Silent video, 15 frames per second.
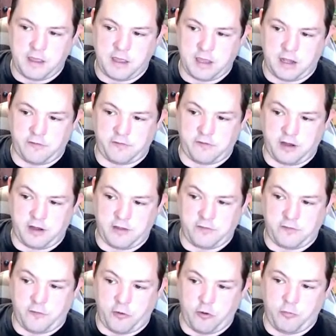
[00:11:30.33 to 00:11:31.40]
And as I said,
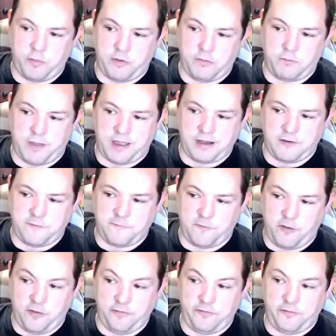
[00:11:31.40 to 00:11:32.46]
it's open by
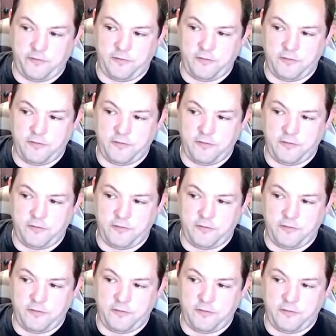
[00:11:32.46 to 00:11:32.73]
default.